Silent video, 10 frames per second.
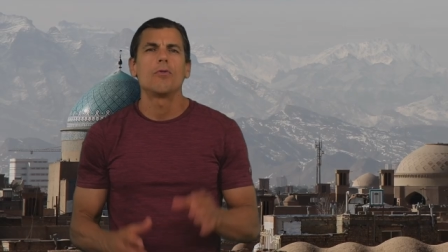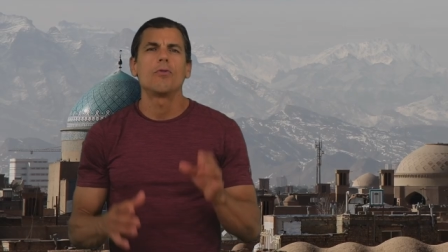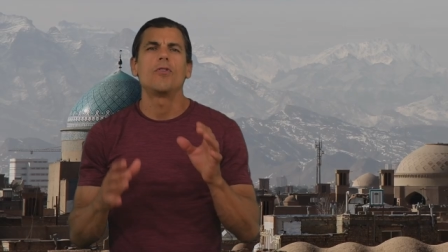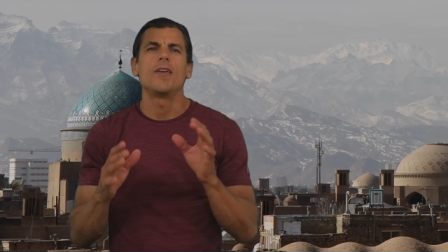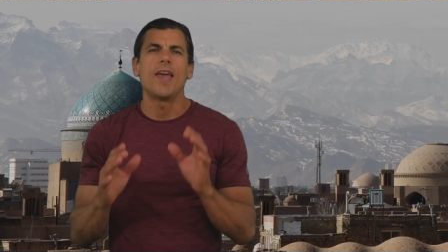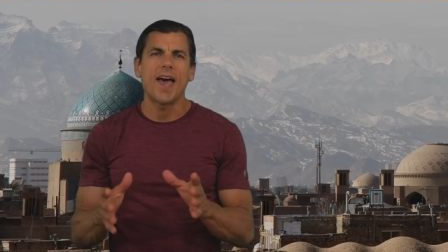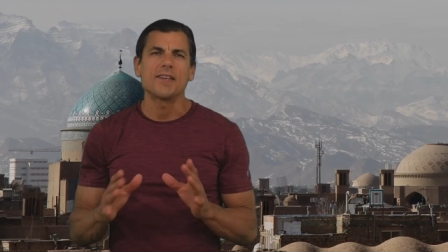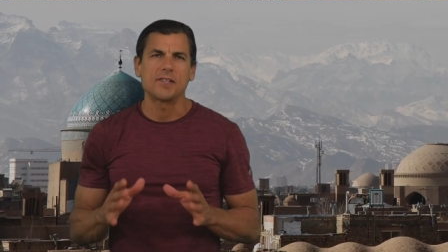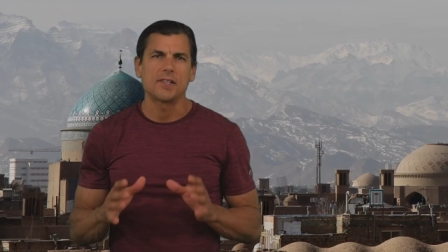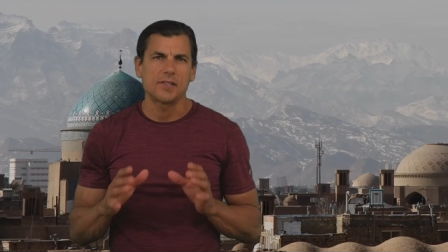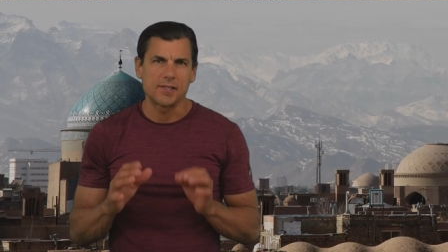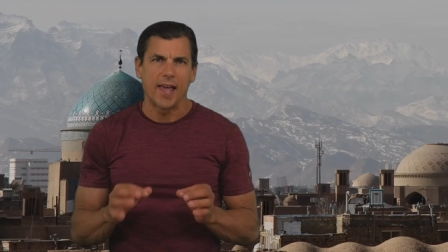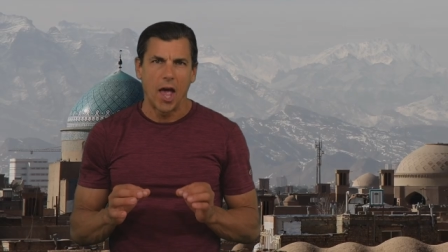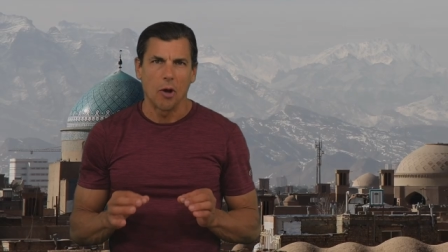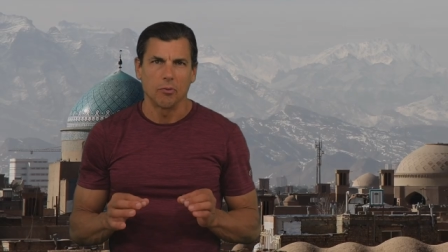The est
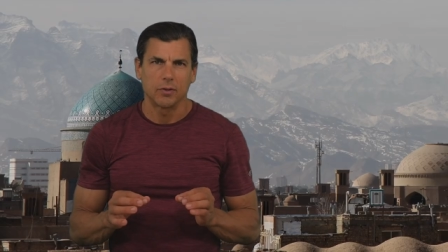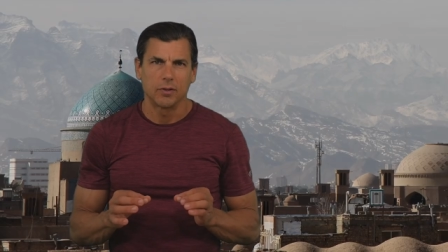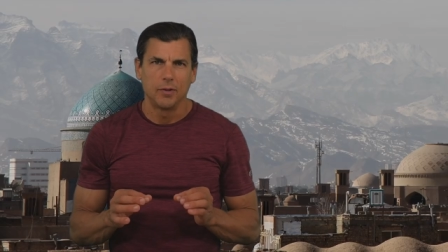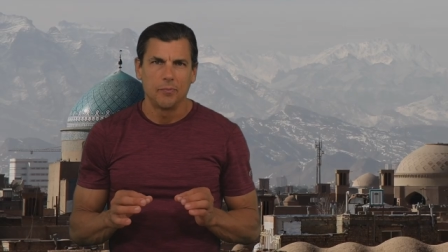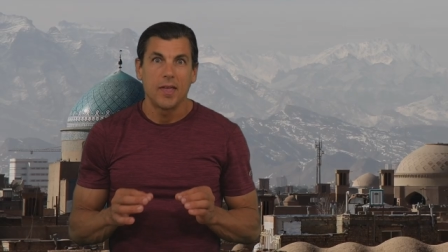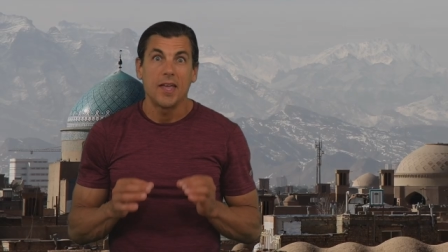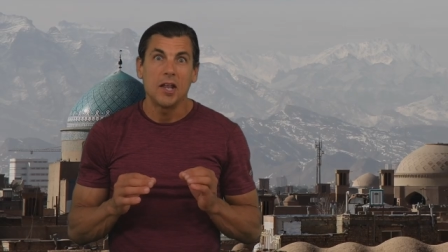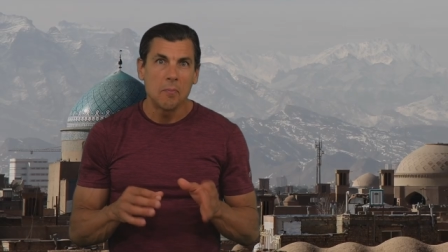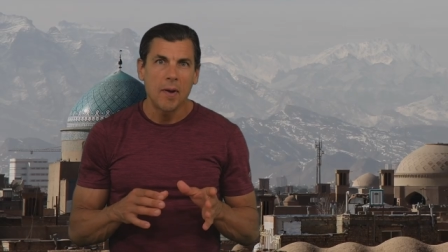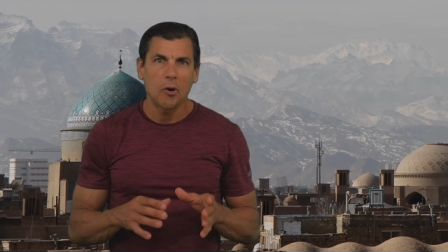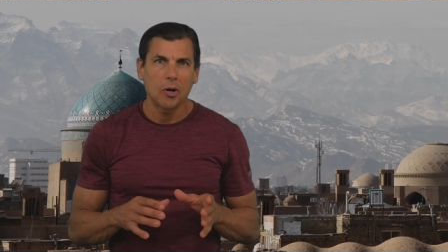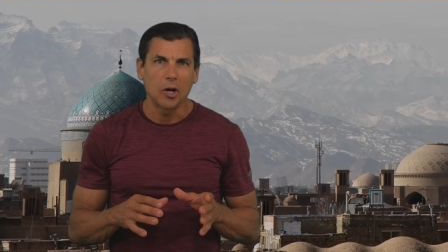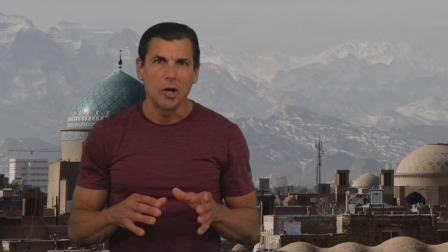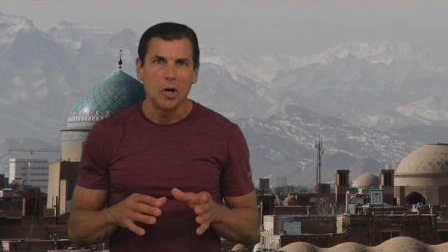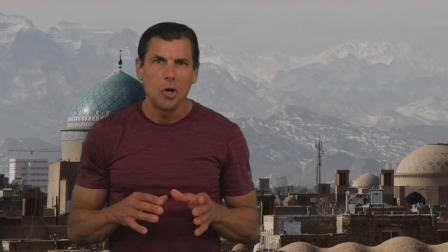sound. In
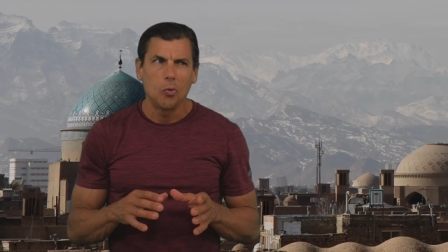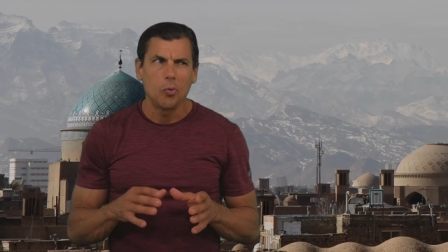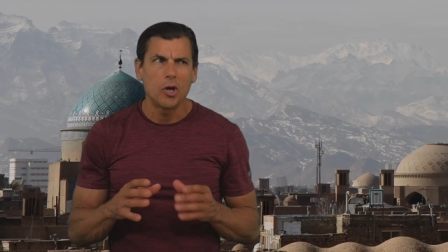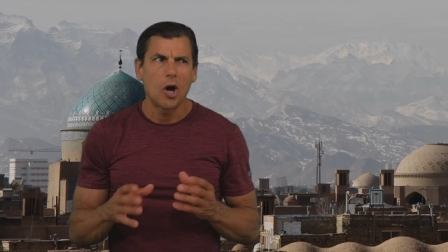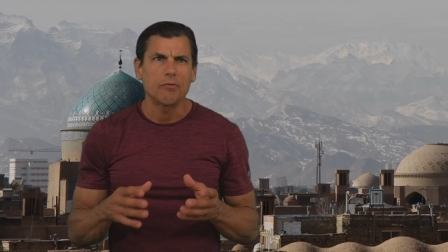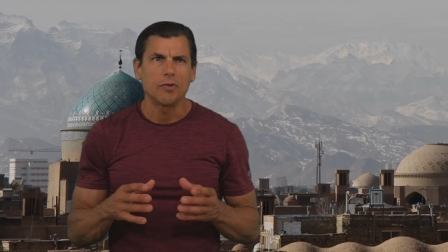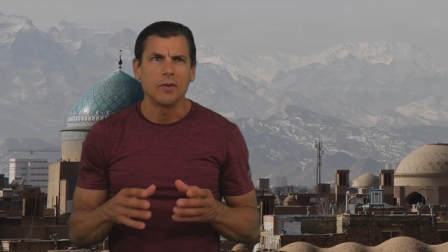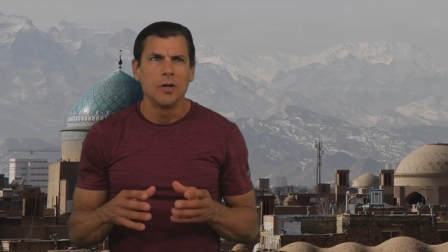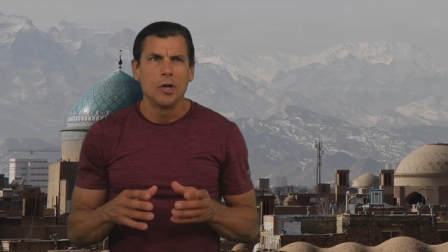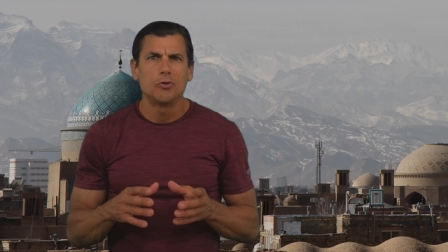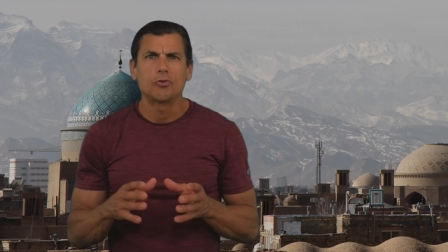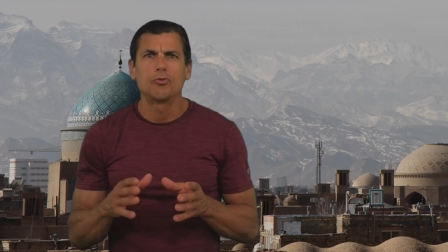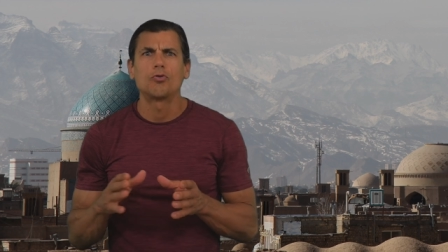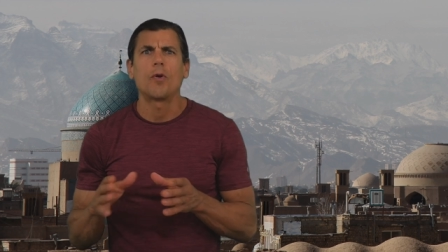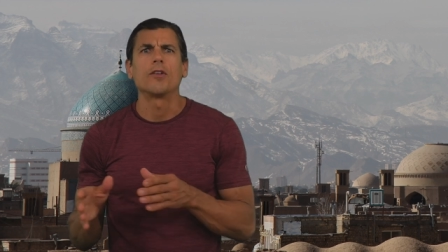America, we often
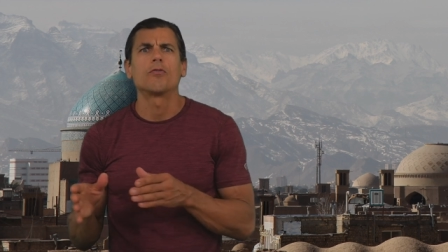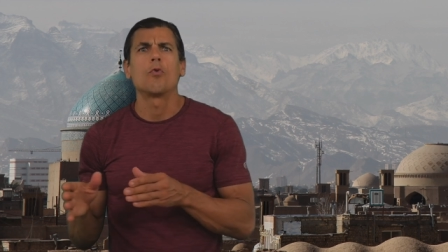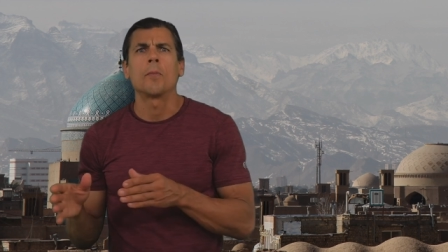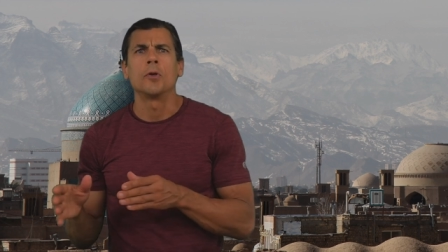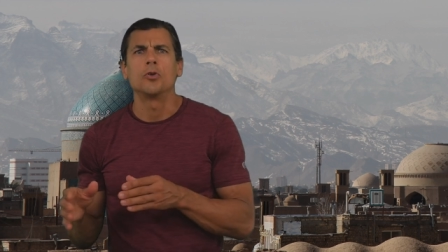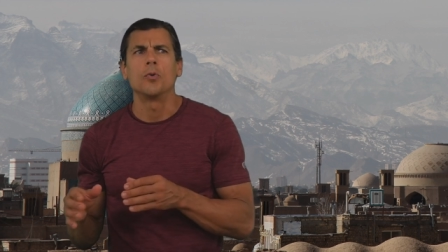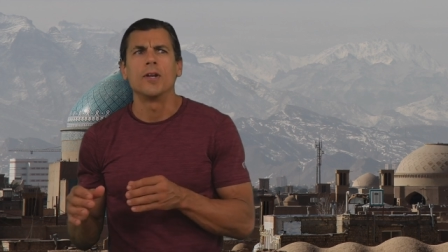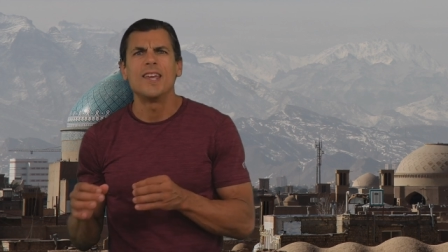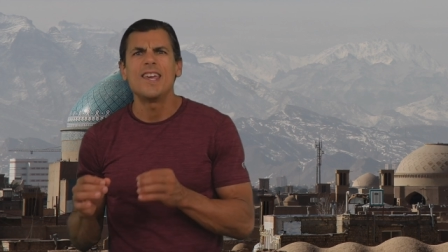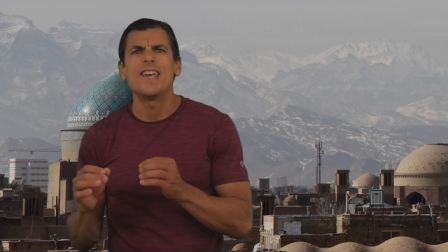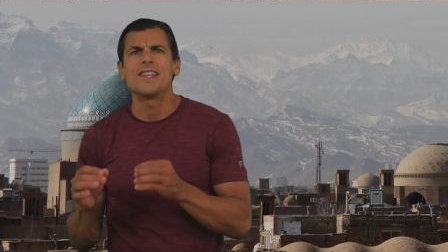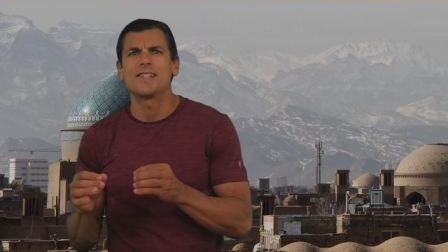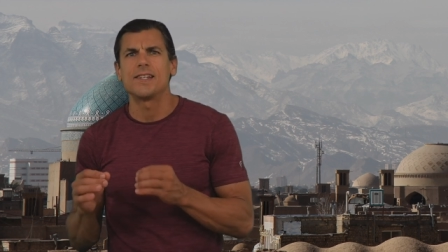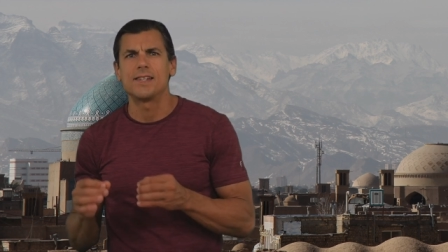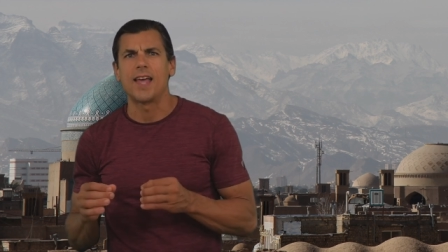transform it to an
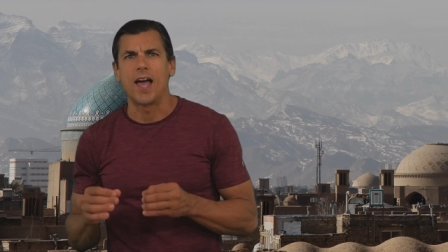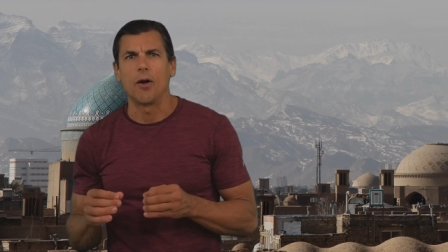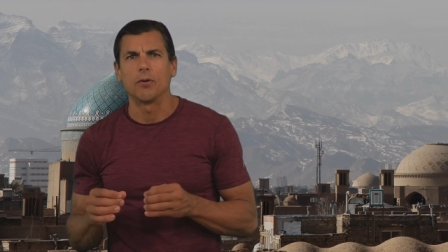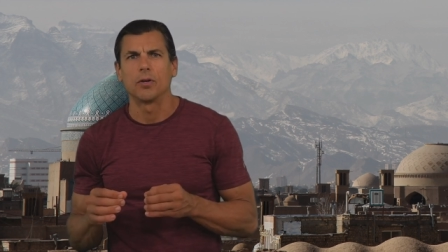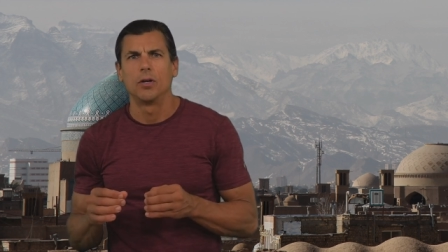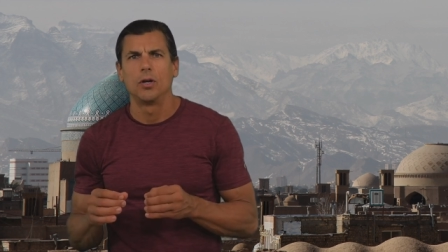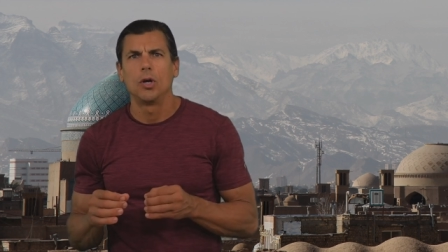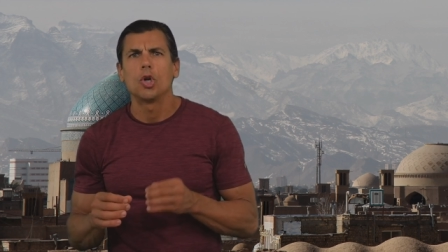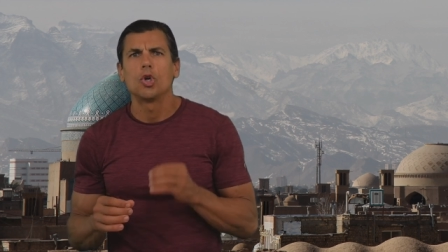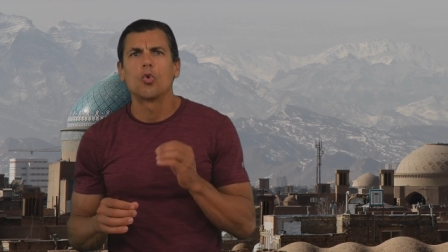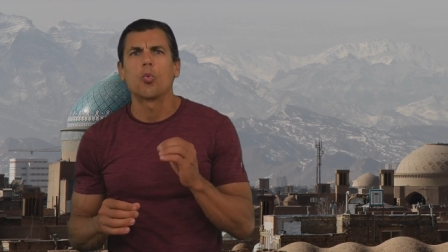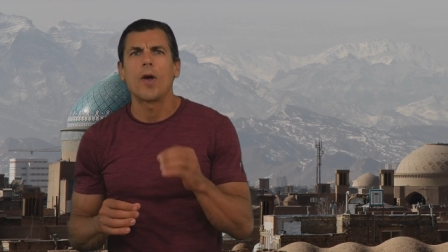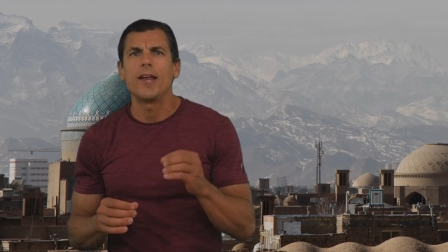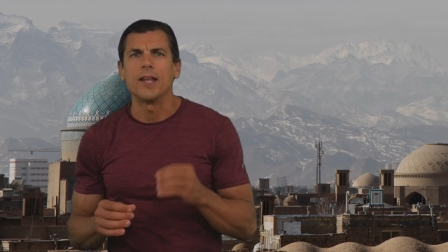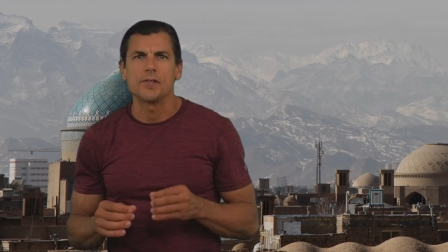ist sound.
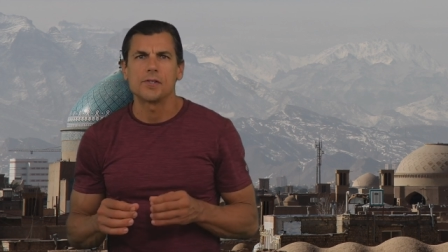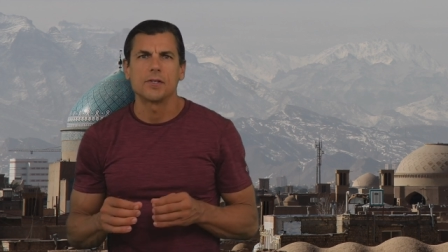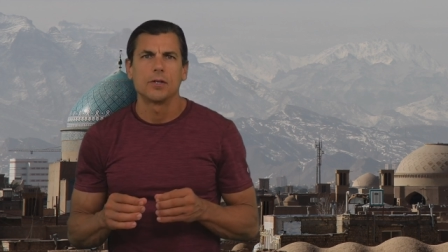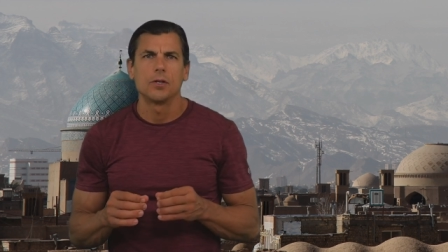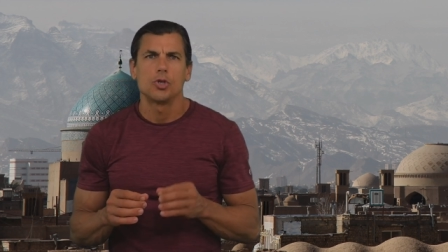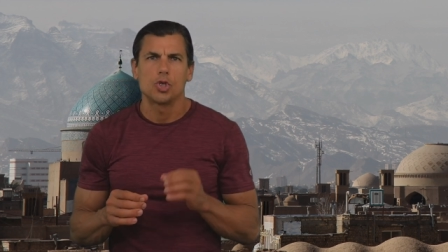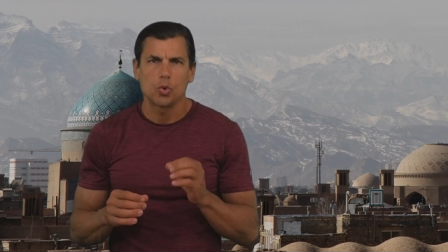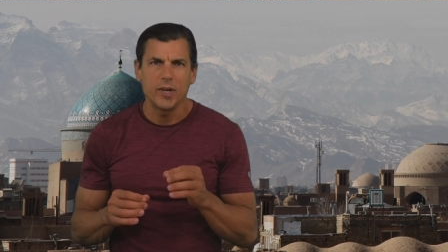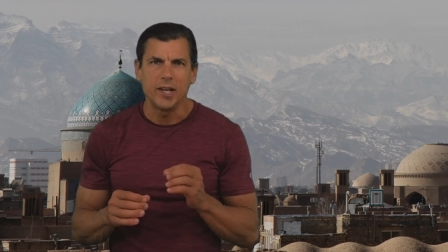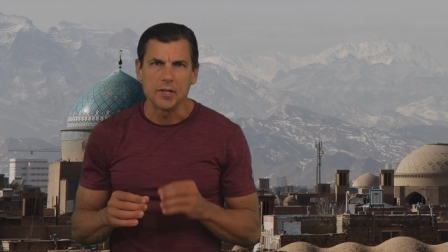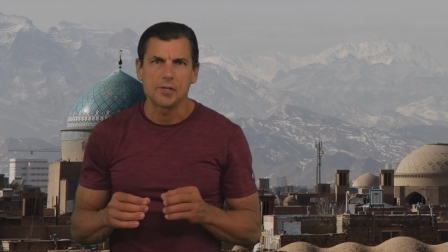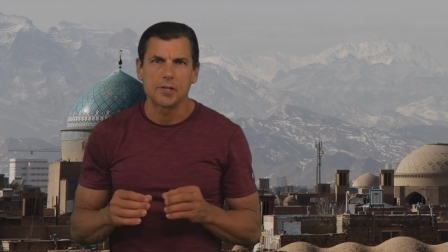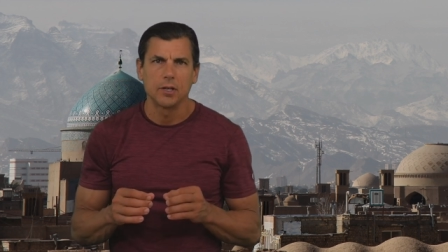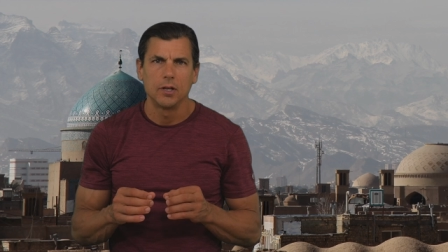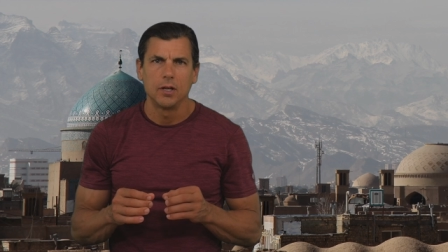Greatest, sweetest.